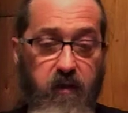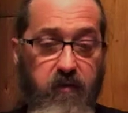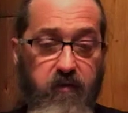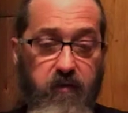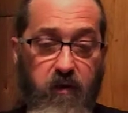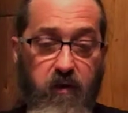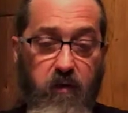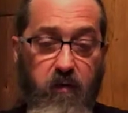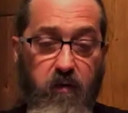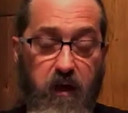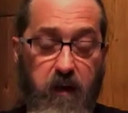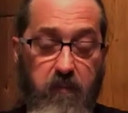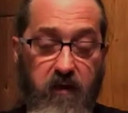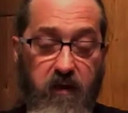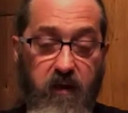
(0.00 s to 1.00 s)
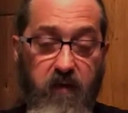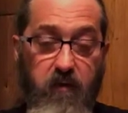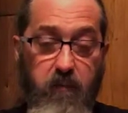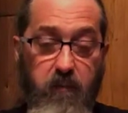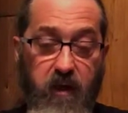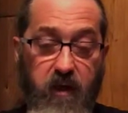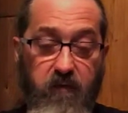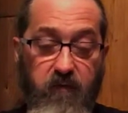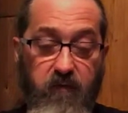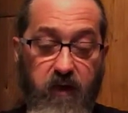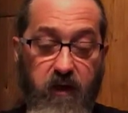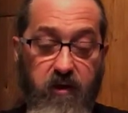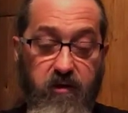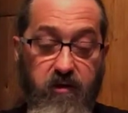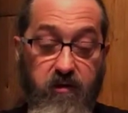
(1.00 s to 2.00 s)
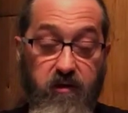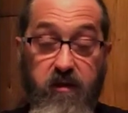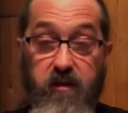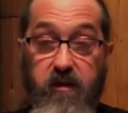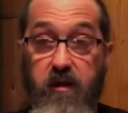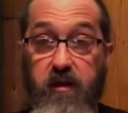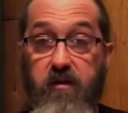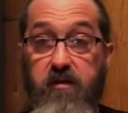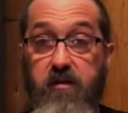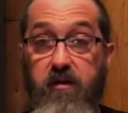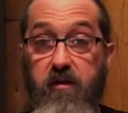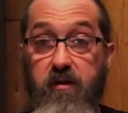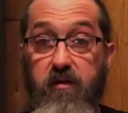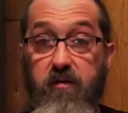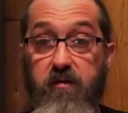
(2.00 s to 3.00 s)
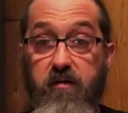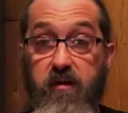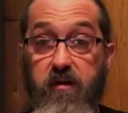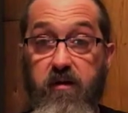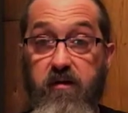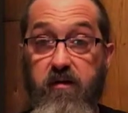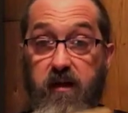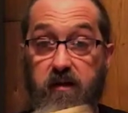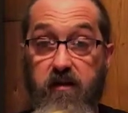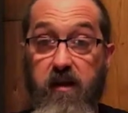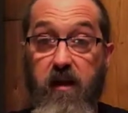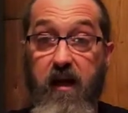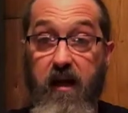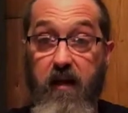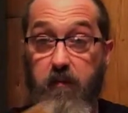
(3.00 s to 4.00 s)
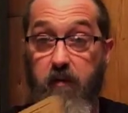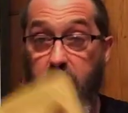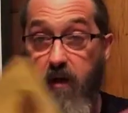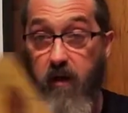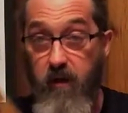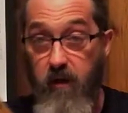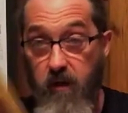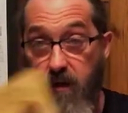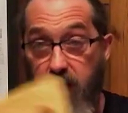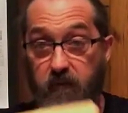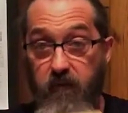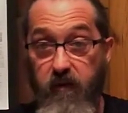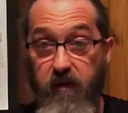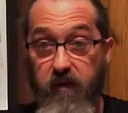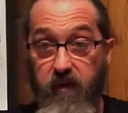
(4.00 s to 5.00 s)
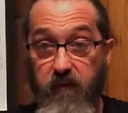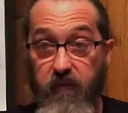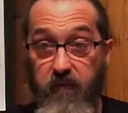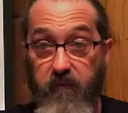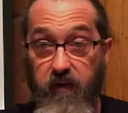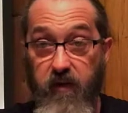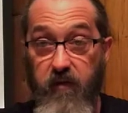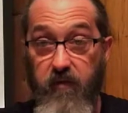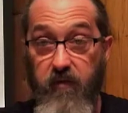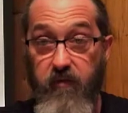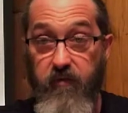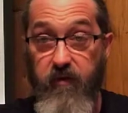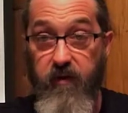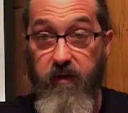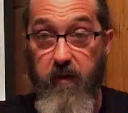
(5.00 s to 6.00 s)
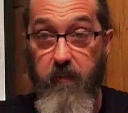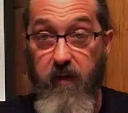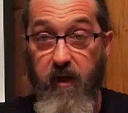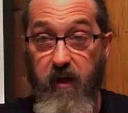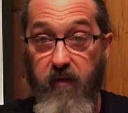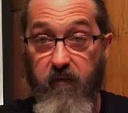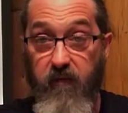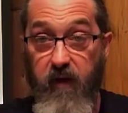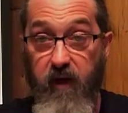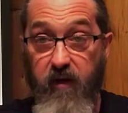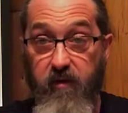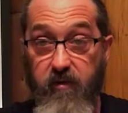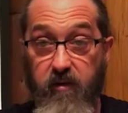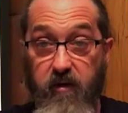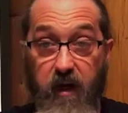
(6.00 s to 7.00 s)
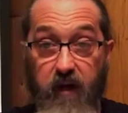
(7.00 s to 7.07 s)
so I believe the manufacturer intends to use this as a library for the different vehicles that they manufacture.